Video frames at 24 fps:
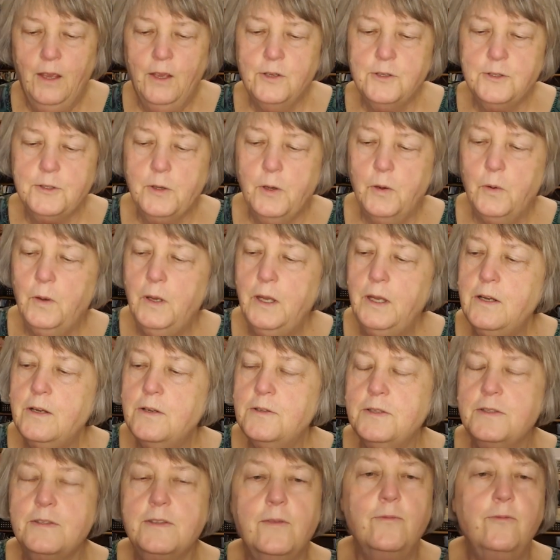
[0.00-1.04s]
So
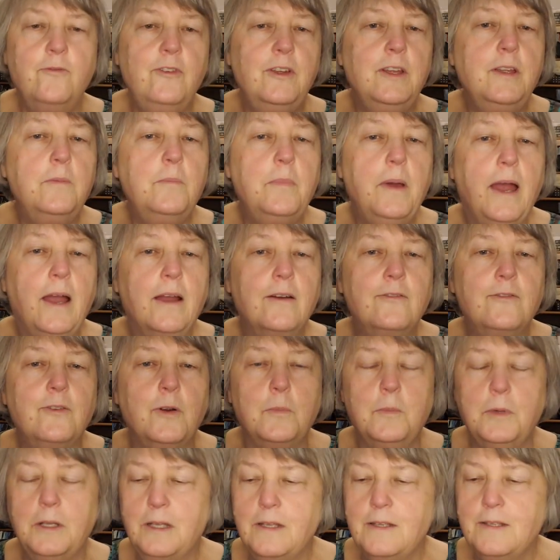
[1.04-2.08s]
here's some feedback
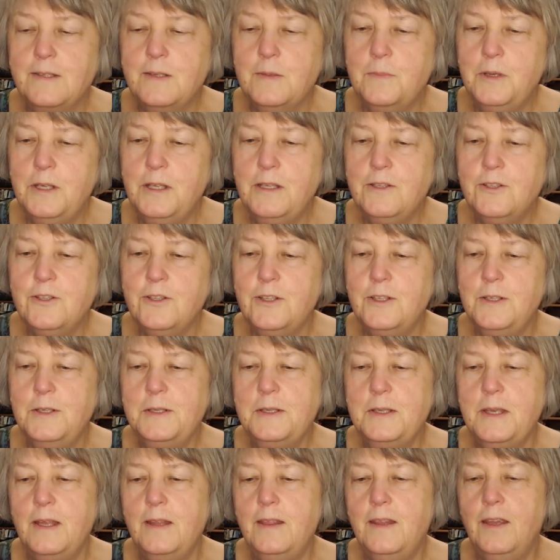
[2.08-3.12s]
from Elizabeth. She
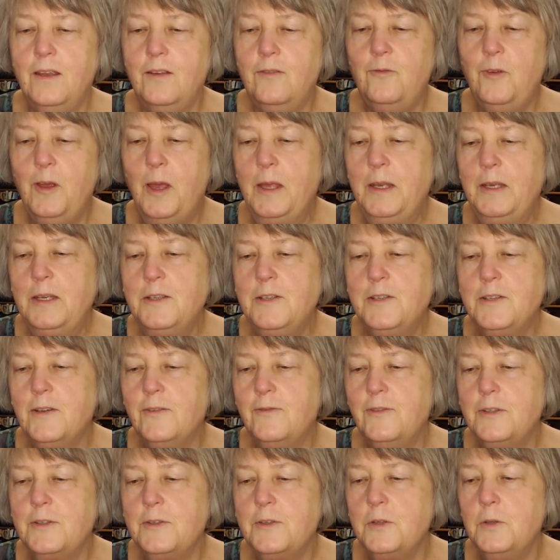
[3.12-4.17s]
said, the advantage
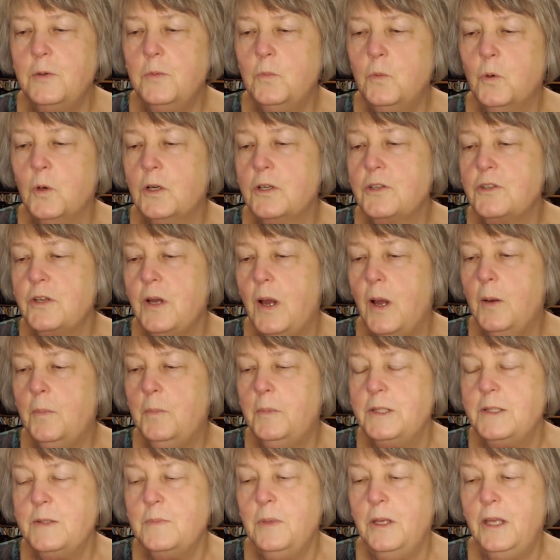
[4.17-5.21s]
of a Zoom
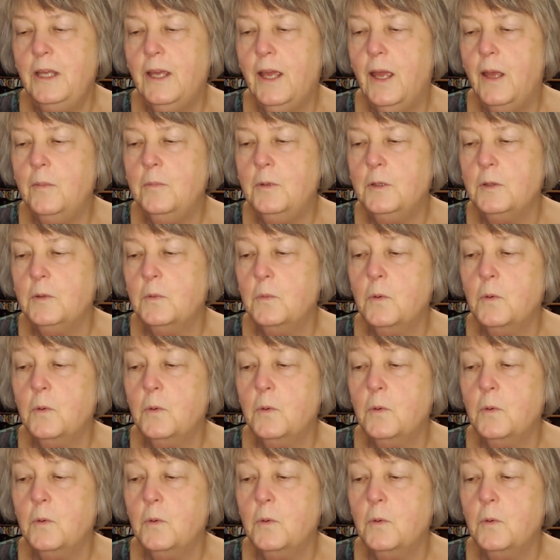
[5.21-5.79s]
workshop is being able to